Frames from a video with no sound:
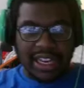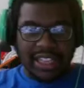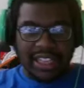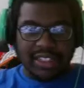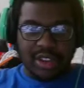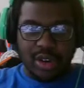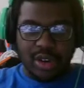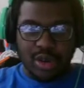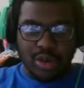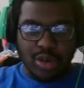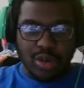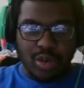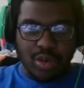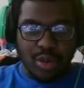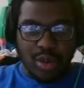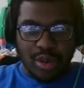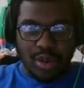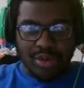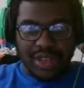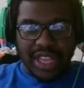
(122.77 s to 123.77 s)
go with
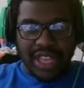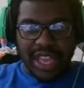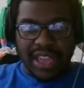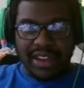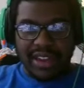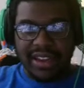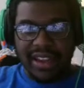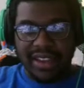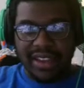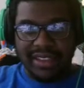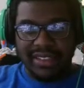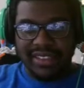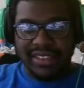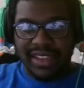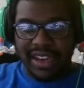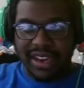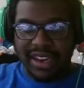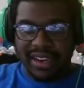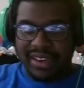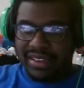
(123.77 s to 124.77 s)
what we can, guys. All
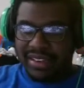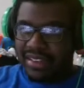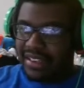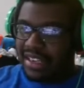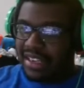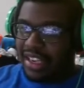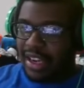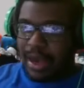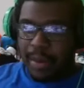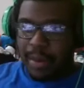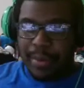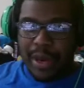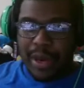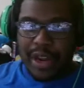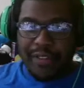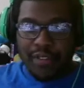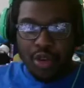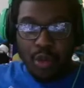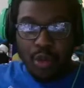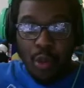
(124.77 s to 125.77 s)
right. But
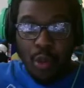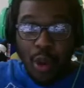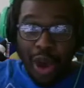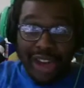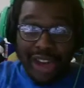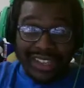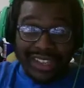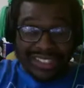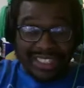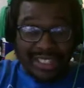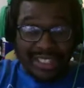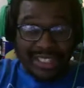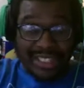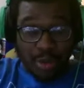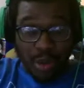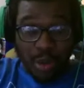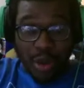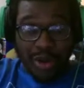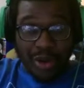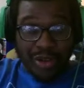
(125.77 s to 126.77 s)
if you want to see
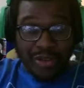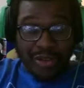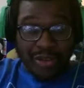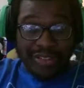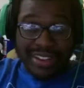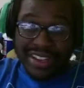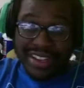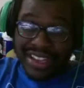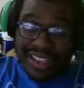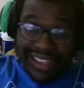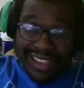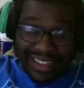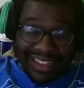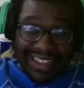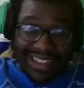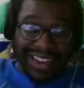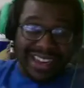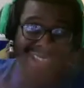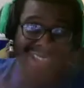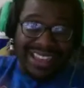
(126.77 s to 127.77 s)
Swerve,
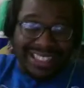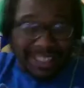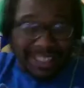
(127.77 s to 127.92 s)
links